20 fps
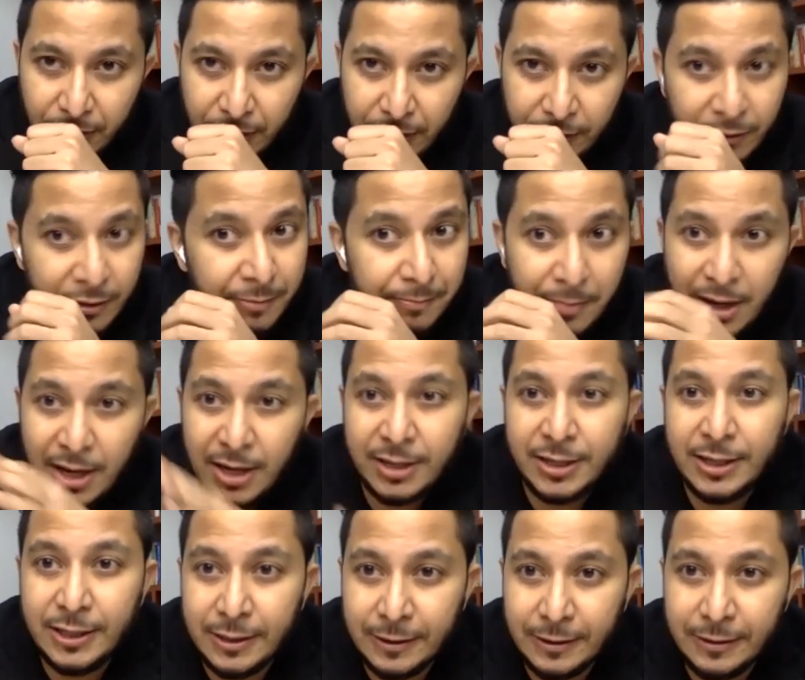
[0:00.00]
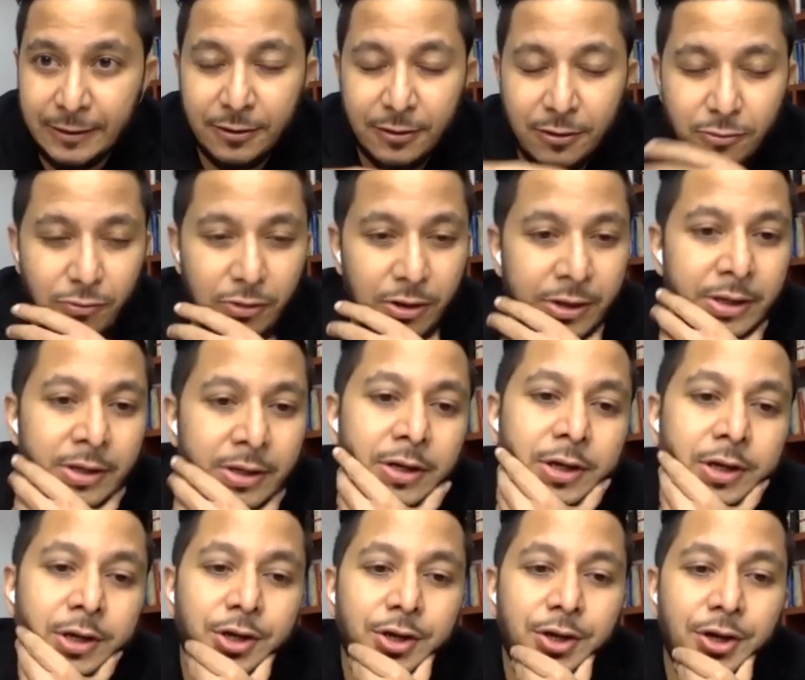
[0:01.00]
right? Mahal gila, right?
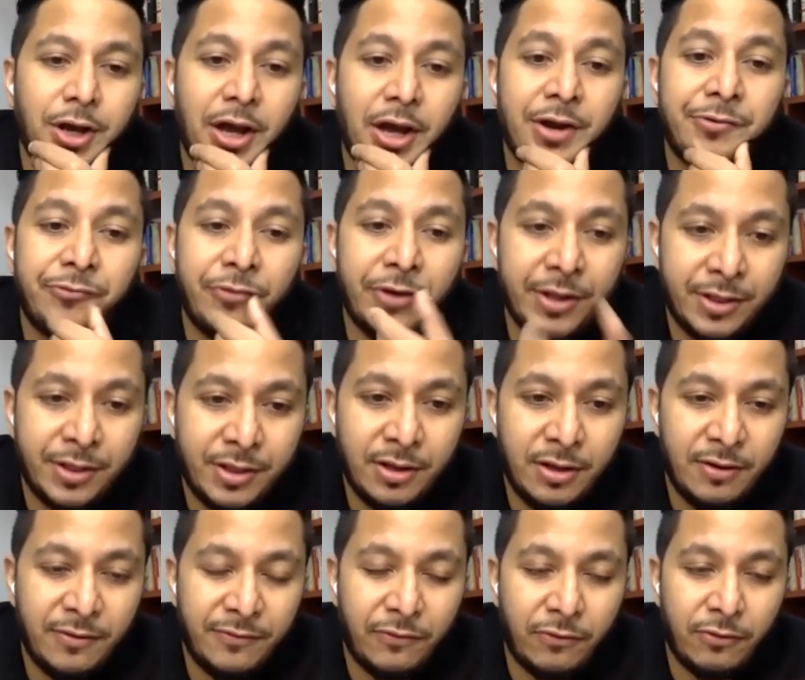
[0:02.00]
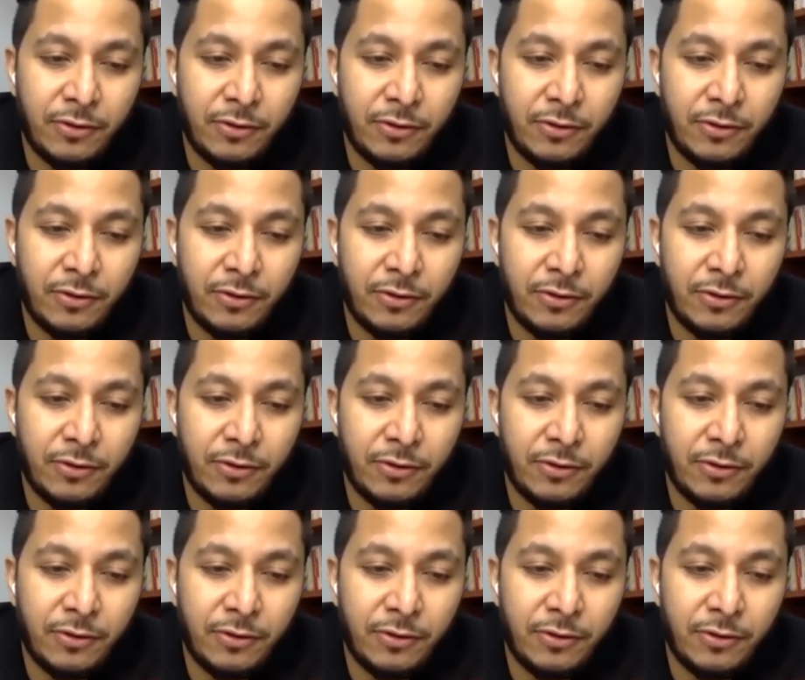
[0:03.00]
And rental